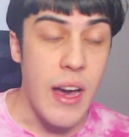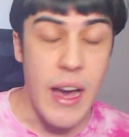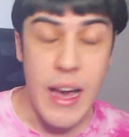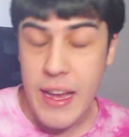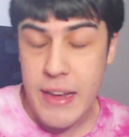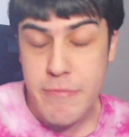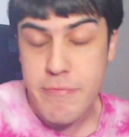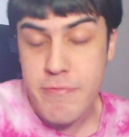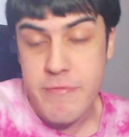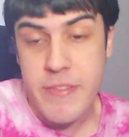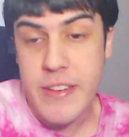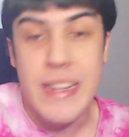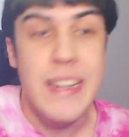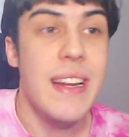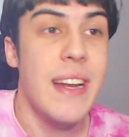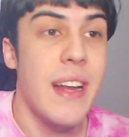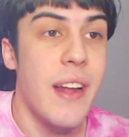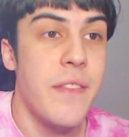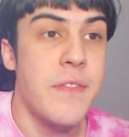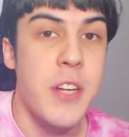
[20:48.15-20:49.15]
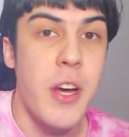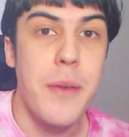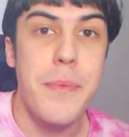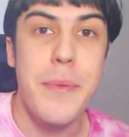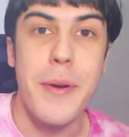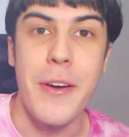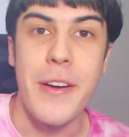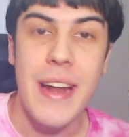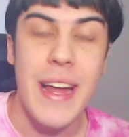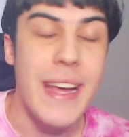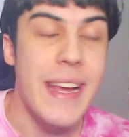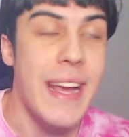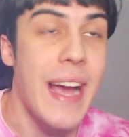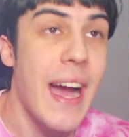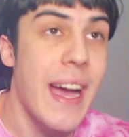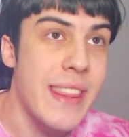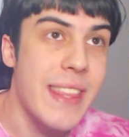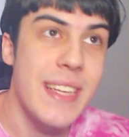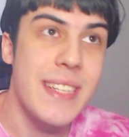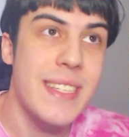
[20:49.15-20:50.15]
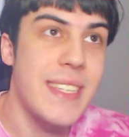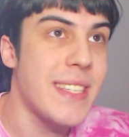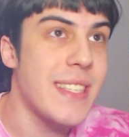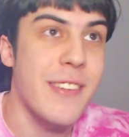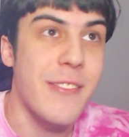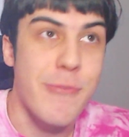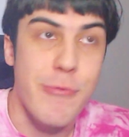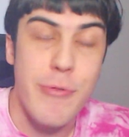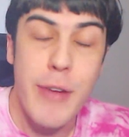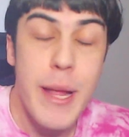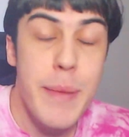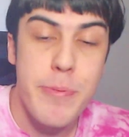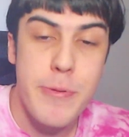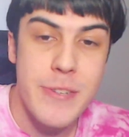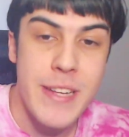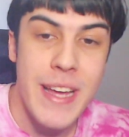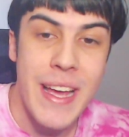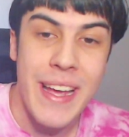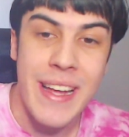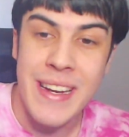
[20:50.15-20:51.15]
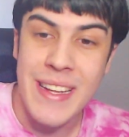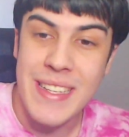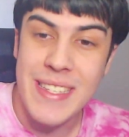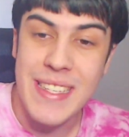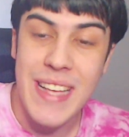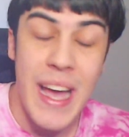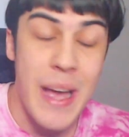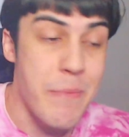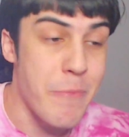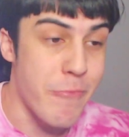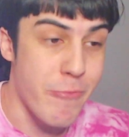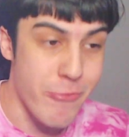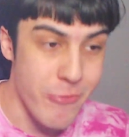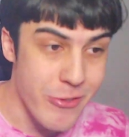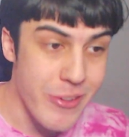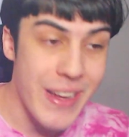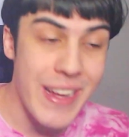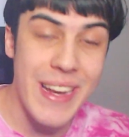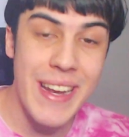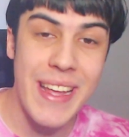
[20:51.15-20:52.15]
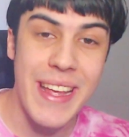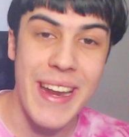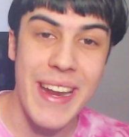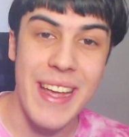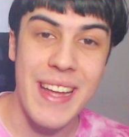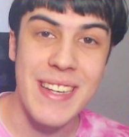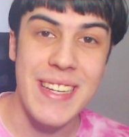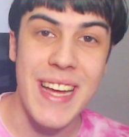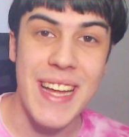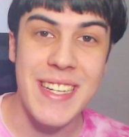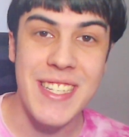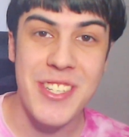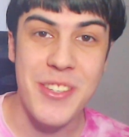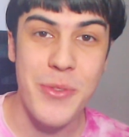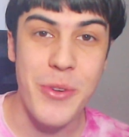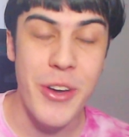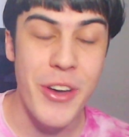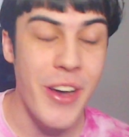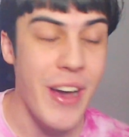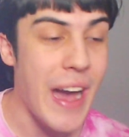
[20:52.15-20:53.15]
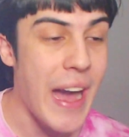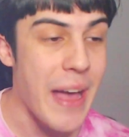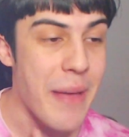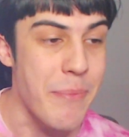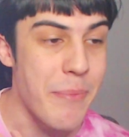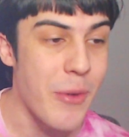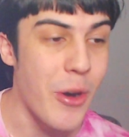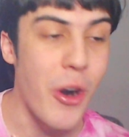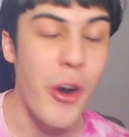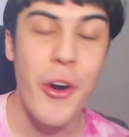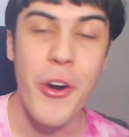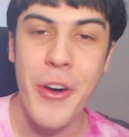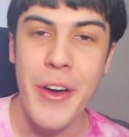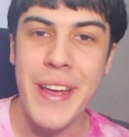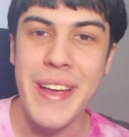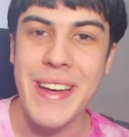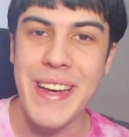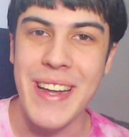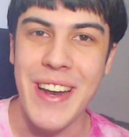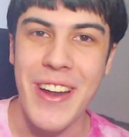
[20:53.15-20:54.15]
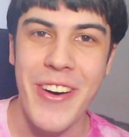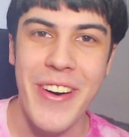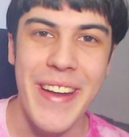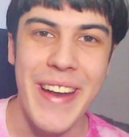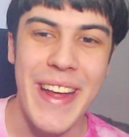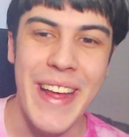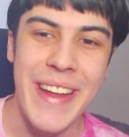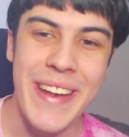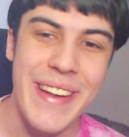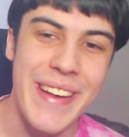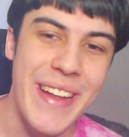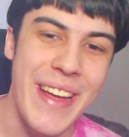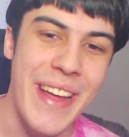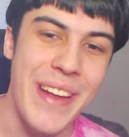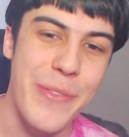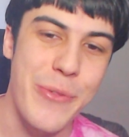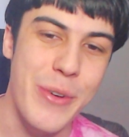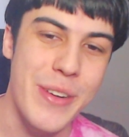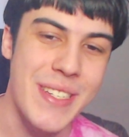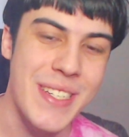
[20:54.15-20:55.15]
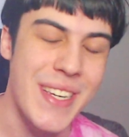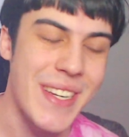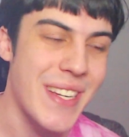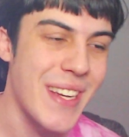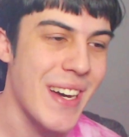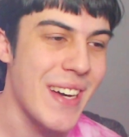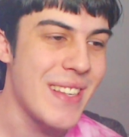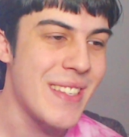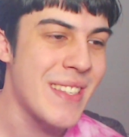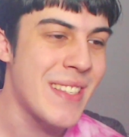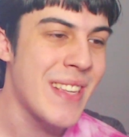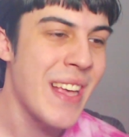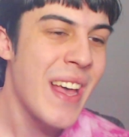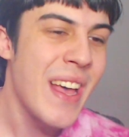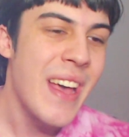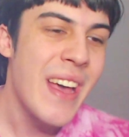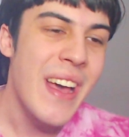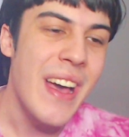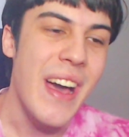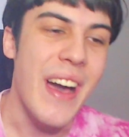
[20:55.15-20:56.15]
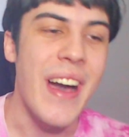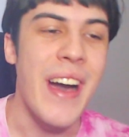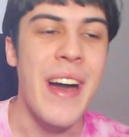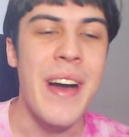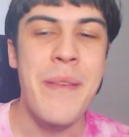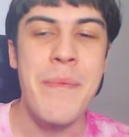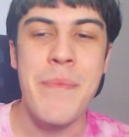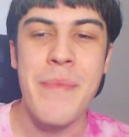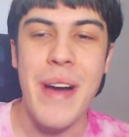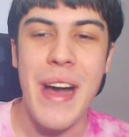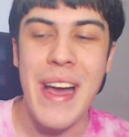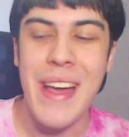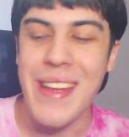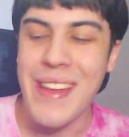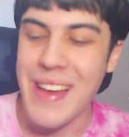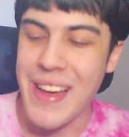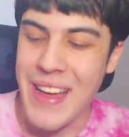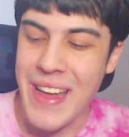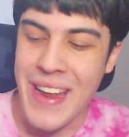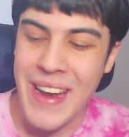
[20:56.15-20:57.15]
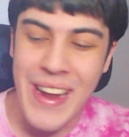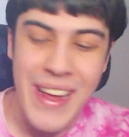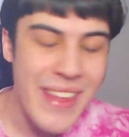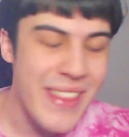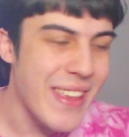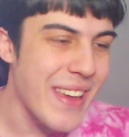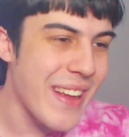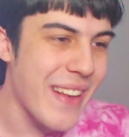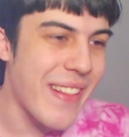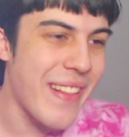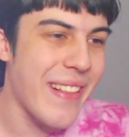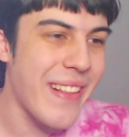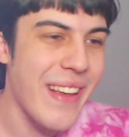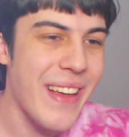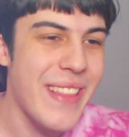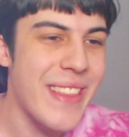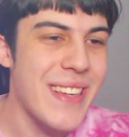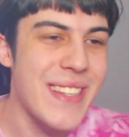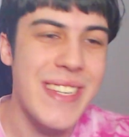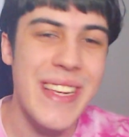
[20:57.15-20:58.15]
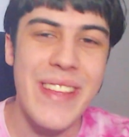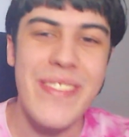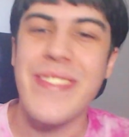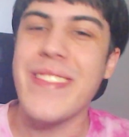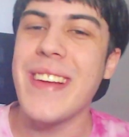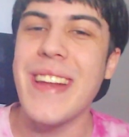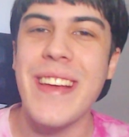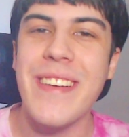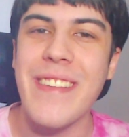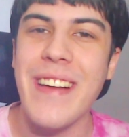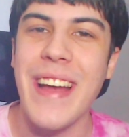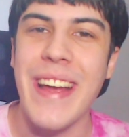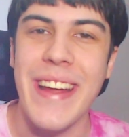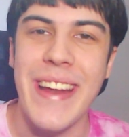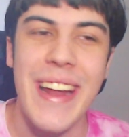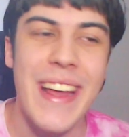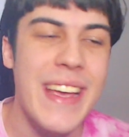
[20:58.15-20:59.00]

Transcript: I really love Tomo. Like, I think she's a great protagonist. I'm really getting attached to her. I'm awing a lot at, at what she does. Um, I, and I think it's, I think she's really great.